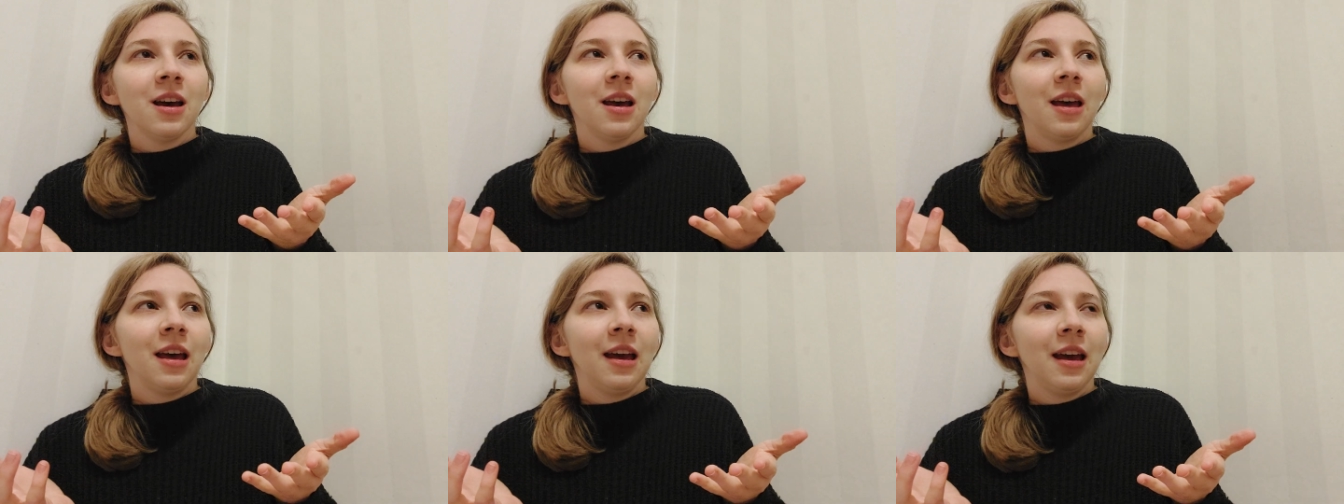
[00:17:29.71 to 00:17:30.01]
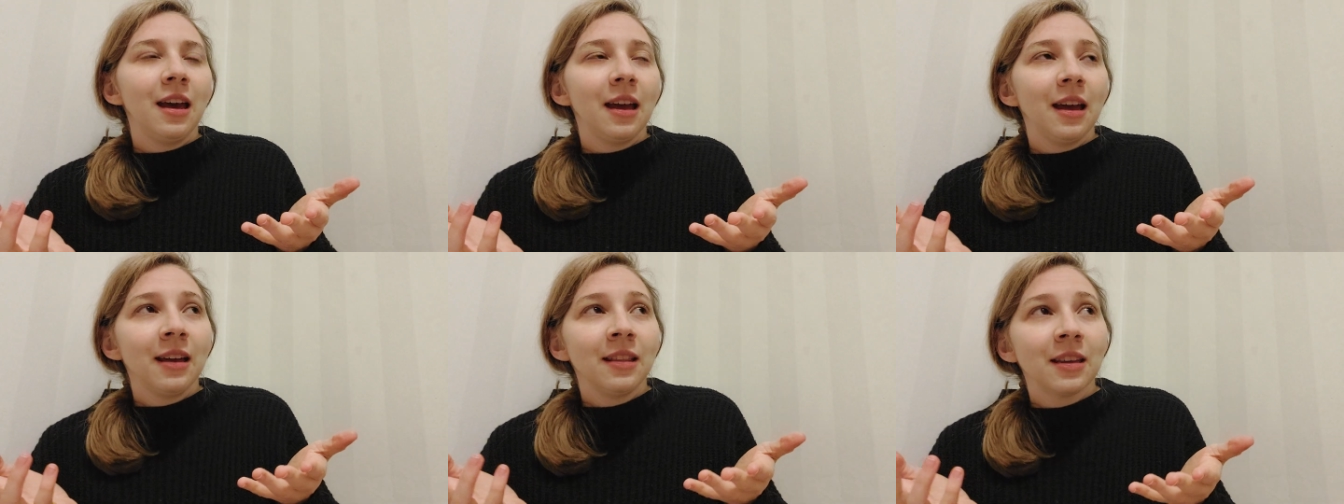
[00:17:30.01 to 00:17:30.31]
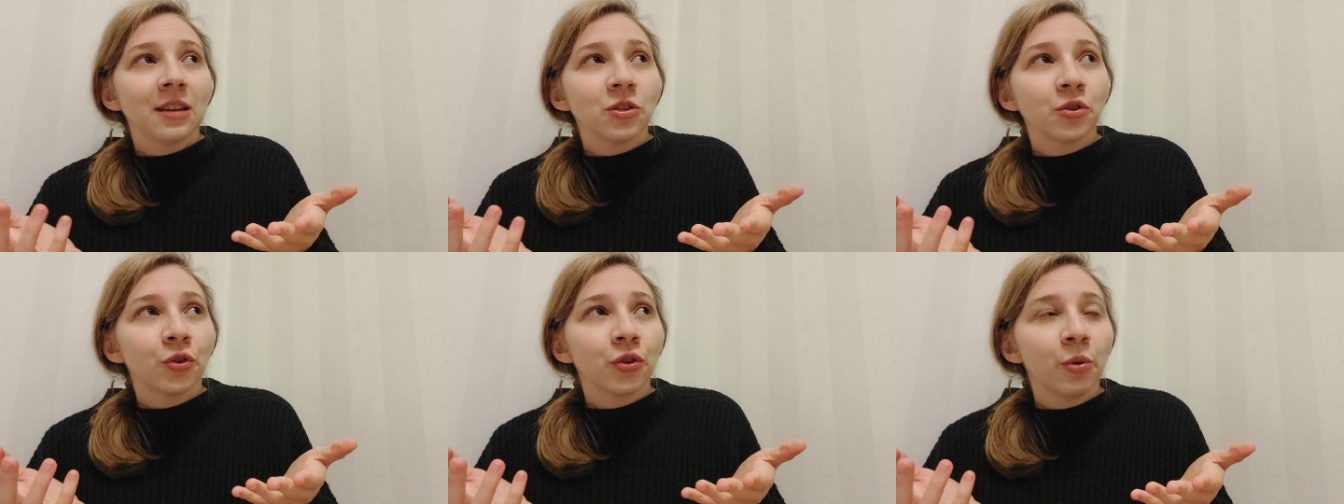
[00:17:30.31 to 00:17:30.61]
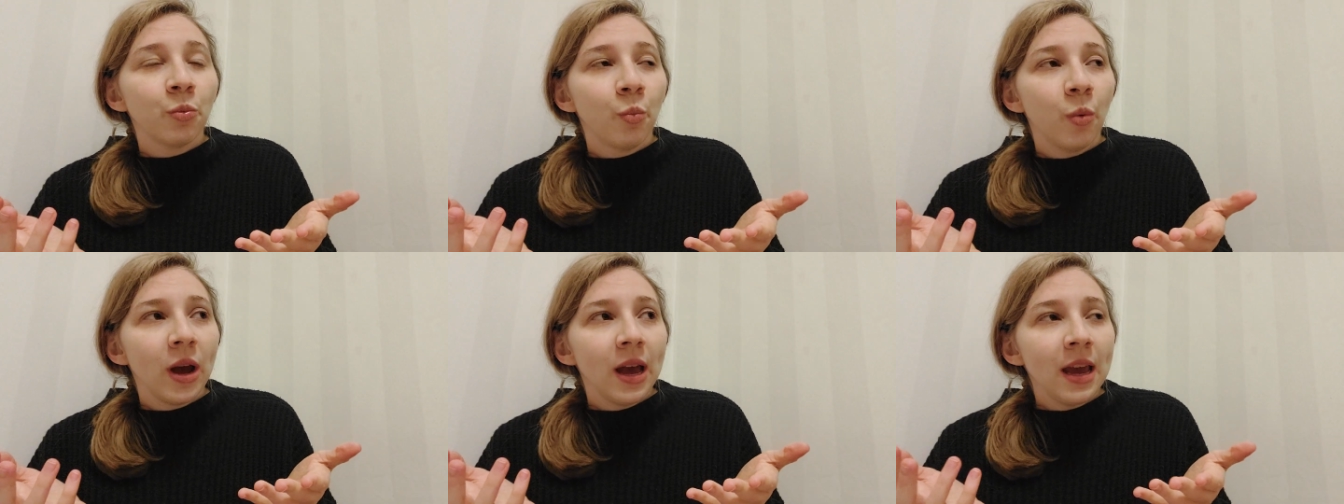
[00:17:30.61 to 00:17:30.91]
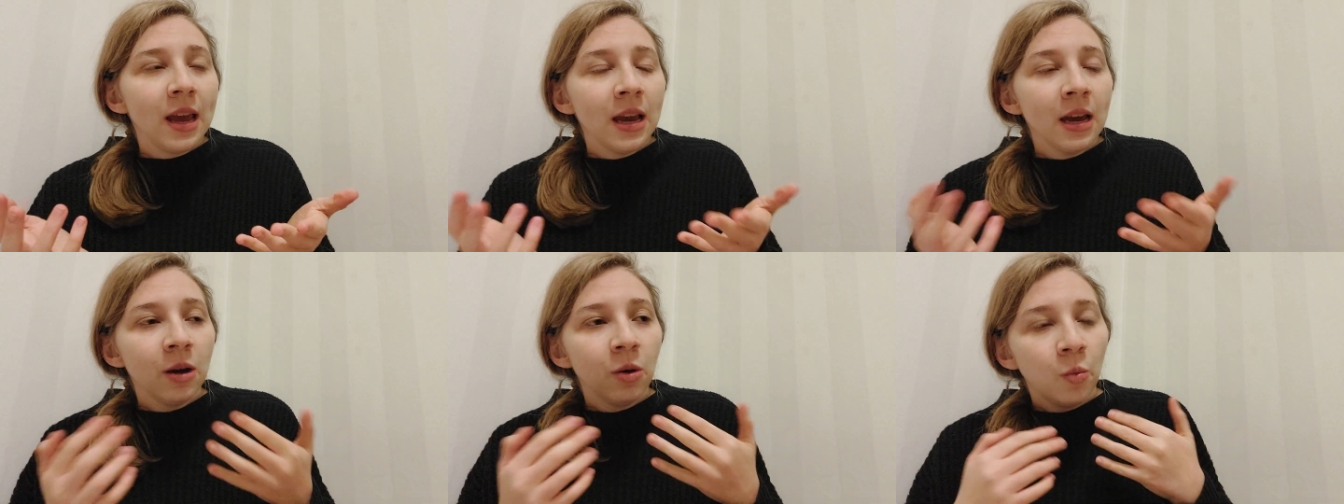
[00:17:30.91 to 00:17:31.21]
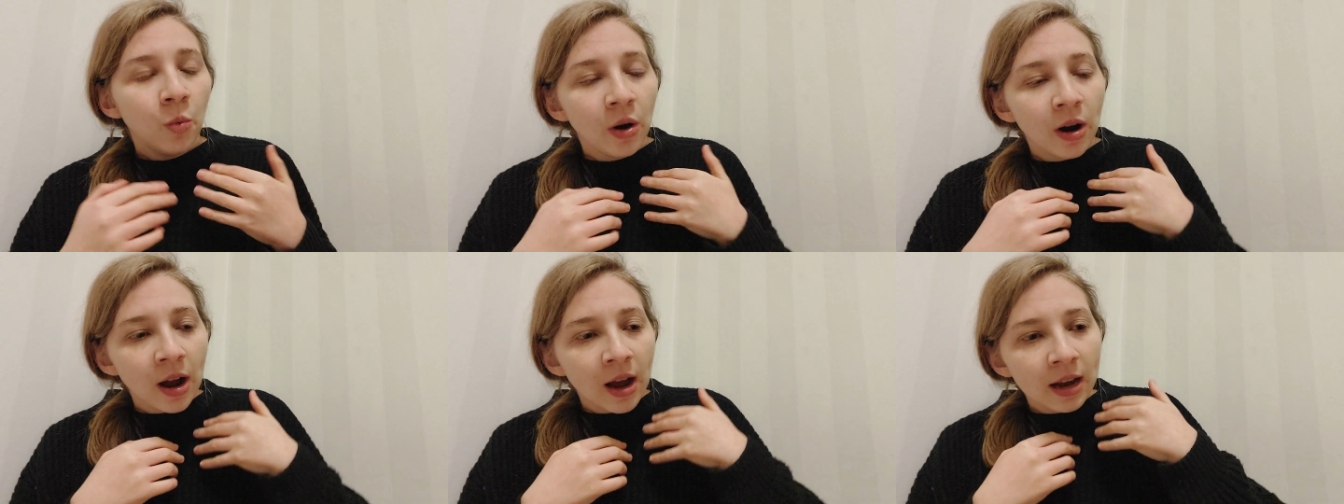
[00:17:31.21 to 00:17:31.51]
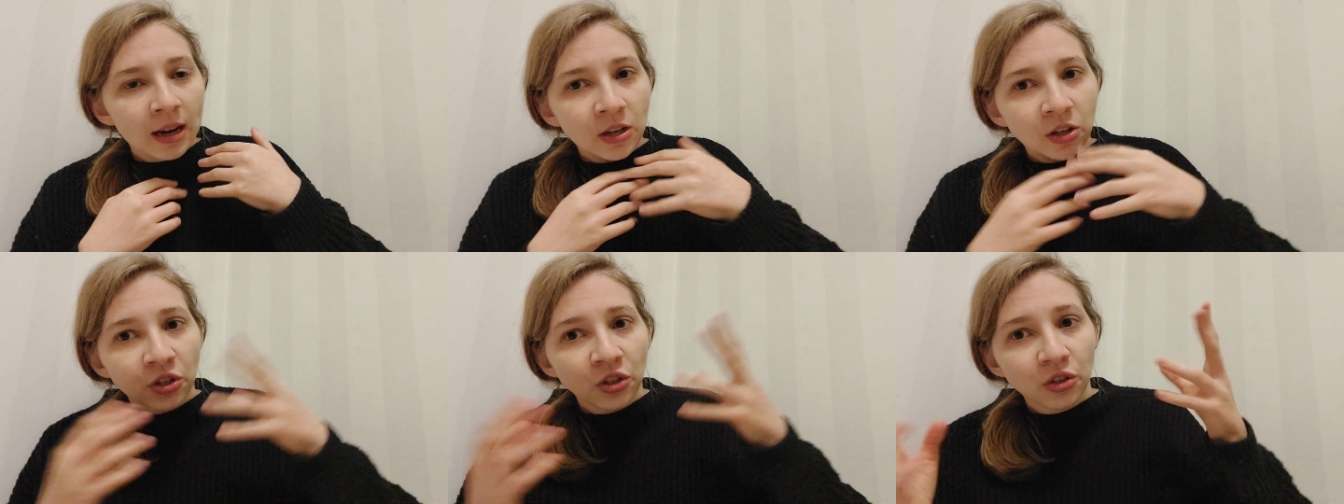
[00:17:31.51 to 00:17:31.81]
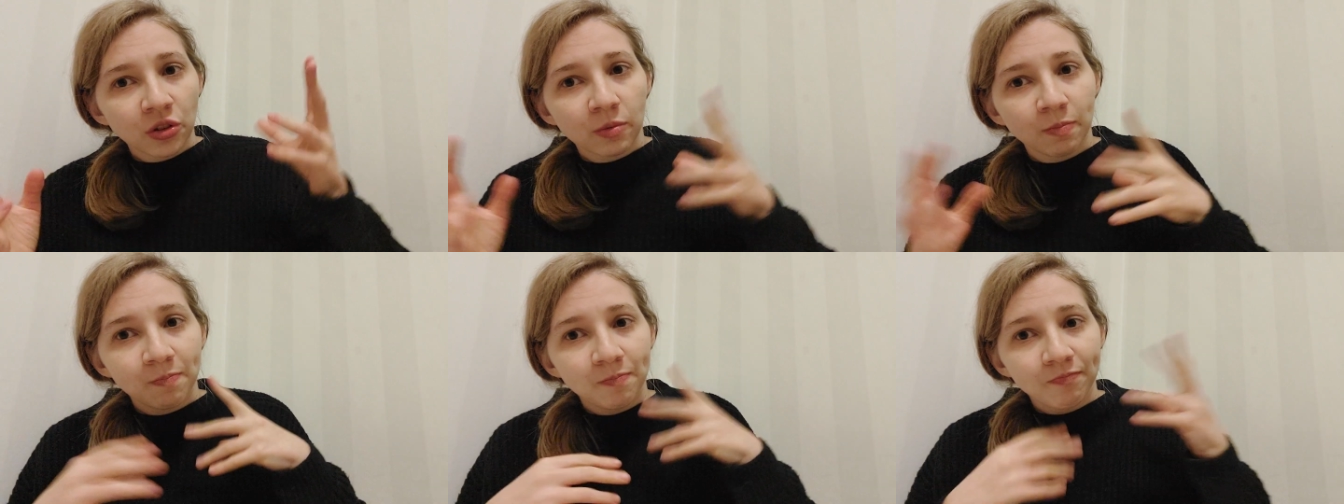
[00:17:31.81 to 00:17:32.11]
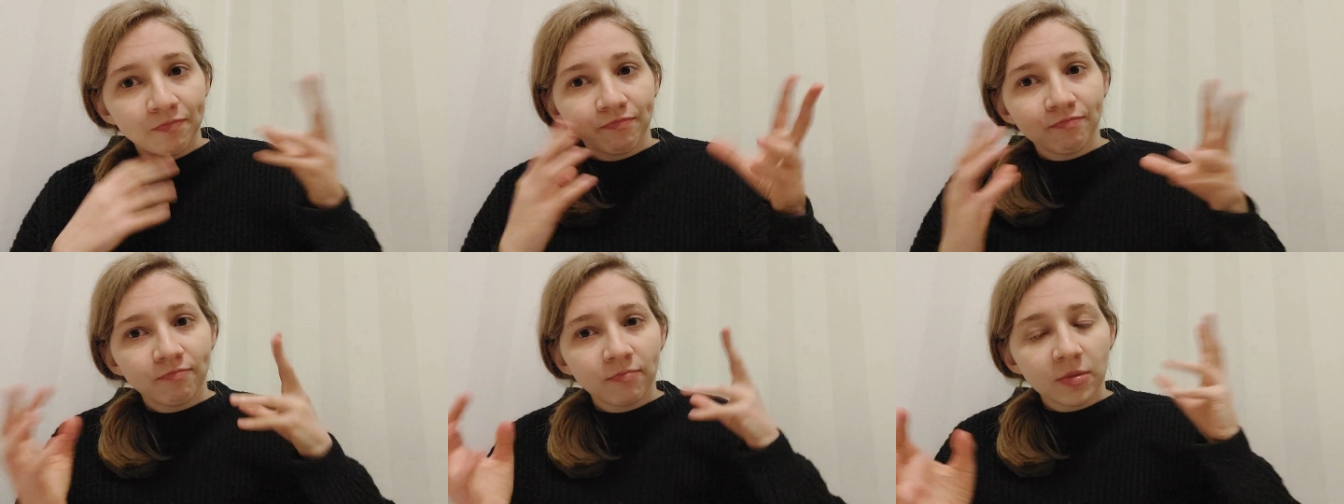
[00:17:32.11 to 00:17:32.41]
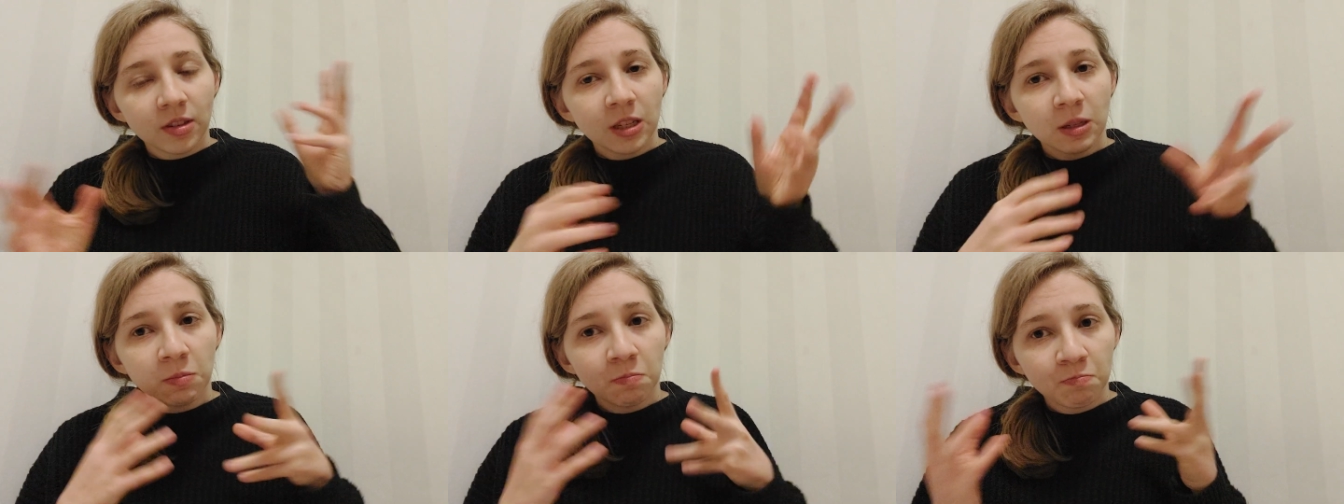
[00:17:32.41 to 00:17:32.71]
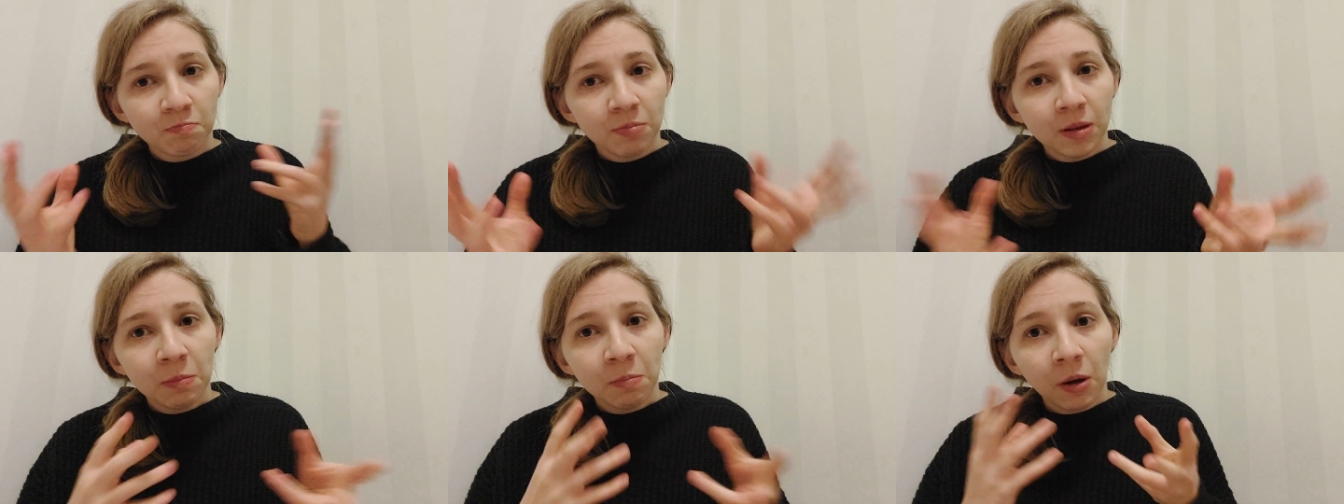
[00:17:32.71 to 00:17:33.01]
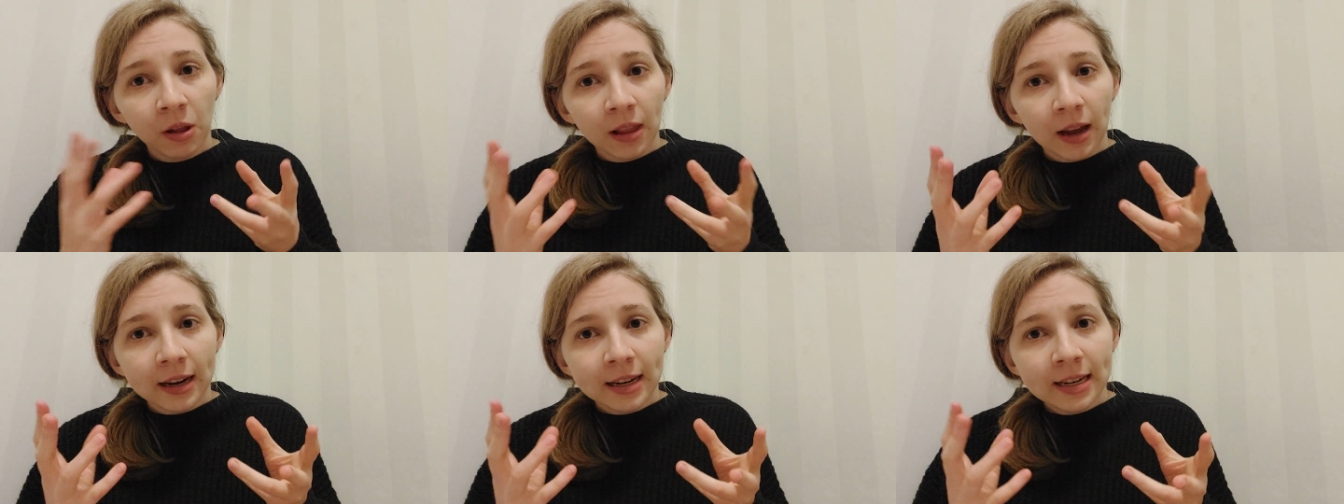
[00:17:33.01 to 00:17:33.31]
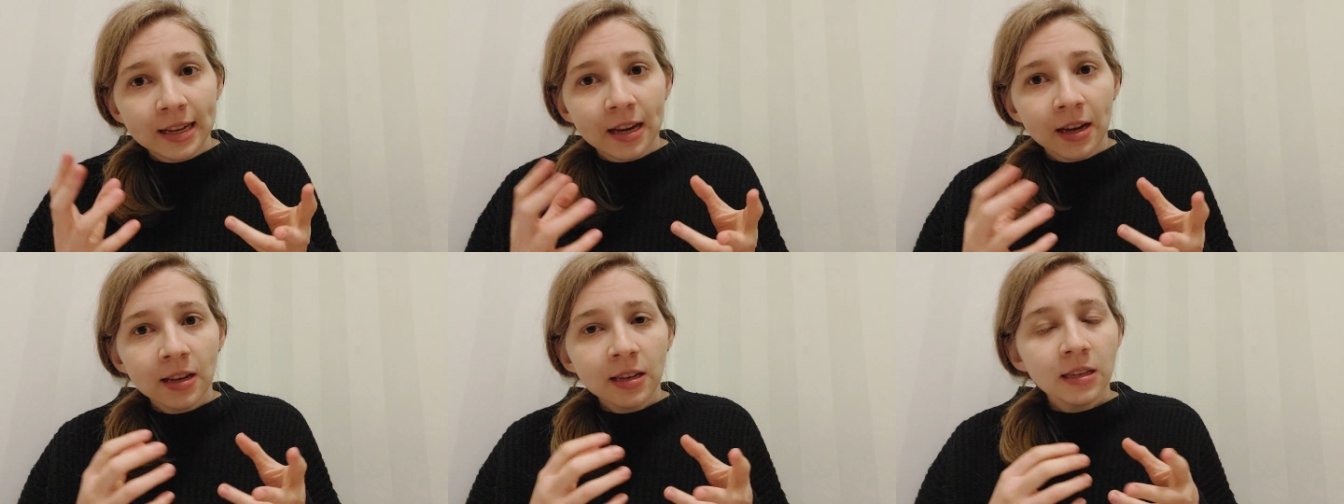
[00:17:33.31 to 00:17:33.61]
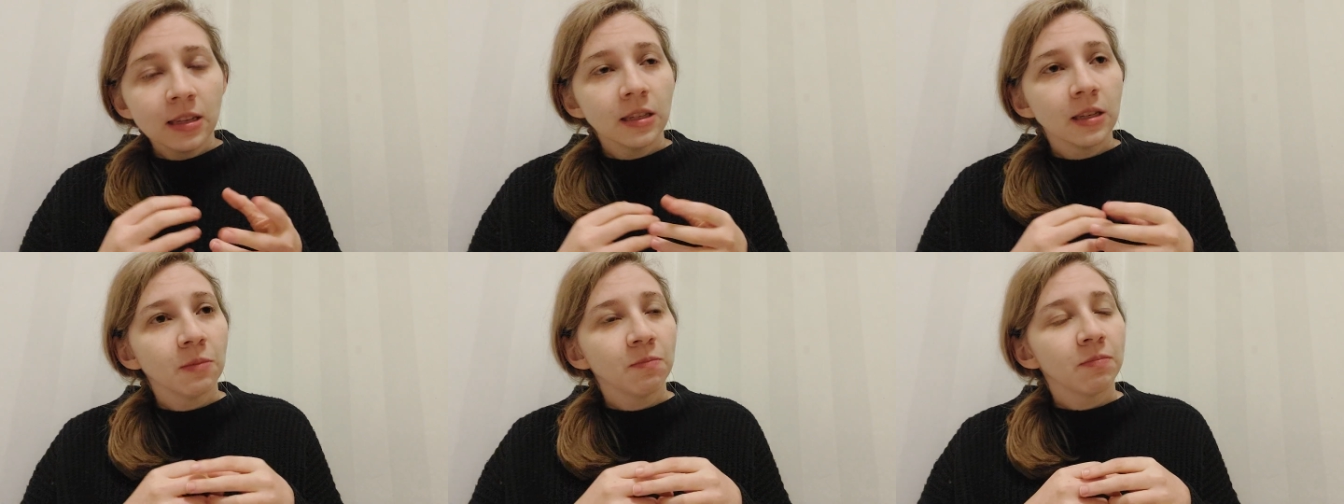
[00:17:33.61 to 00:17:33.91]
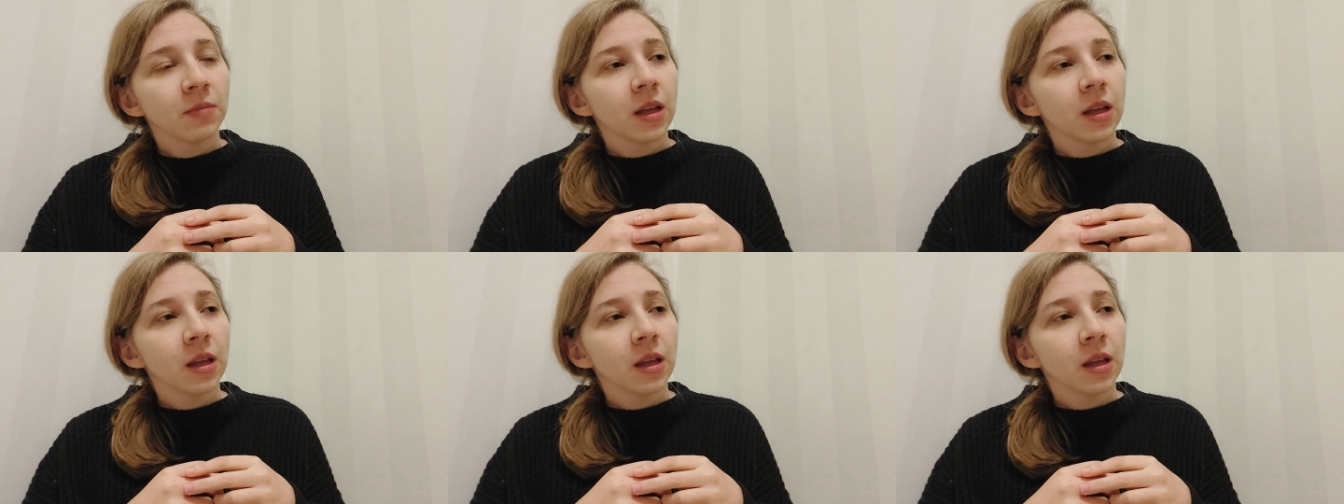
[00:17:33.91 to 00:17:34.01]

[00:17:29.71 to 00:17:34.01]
in a certain way where I just spitball ideas.